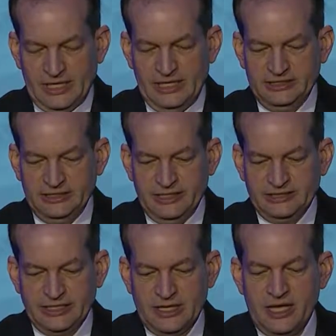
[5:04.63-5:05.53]
into
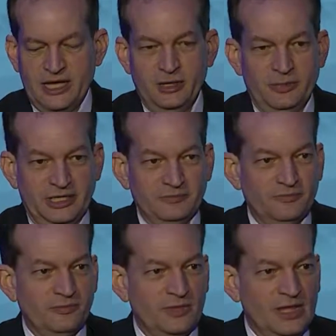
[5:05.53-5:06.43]
this economy,
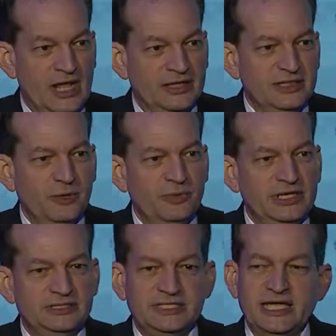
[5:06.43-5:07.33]
I think we
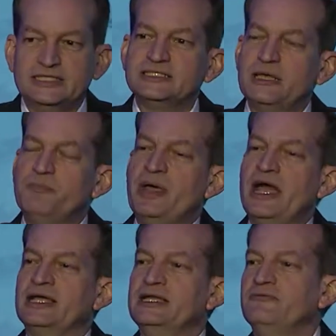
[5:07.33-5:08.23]
need to take a step
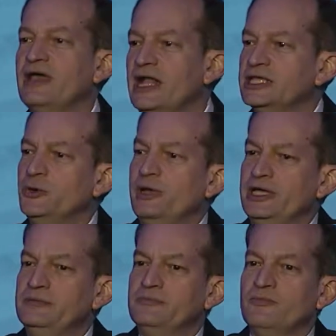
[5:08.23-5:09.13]
back and evaluate